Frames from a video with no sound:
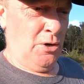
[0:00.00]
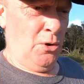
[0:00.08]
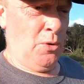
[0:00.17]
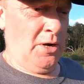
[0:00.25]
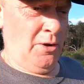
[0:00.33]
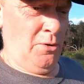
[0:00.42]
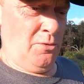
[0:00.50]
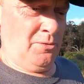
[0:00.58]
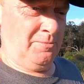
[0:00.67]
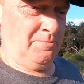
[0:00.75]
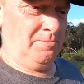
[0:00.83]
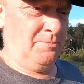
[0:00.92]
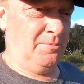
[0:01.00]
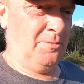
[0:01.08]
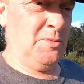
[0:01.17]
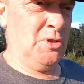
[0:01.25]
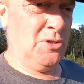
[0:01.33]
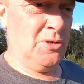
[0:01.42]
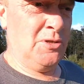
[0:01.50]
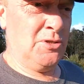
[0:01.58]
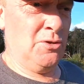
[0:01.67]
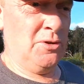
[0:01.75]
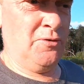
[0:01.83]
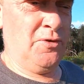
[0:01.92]
Okie doke.
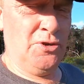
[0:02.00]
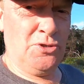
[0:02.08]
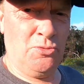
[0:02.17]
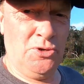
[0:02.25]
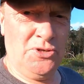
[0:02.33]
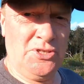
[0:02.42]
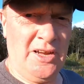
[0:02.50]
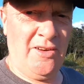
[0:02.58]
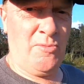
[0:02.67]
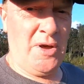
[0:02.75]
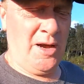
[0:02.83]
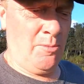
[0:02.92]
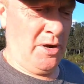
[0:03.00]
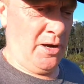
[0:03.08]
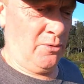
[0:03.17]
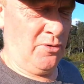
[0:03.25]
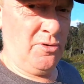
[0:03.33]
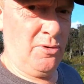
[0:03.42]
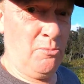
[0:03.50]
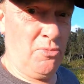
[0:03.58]
So the first words out of my mouth,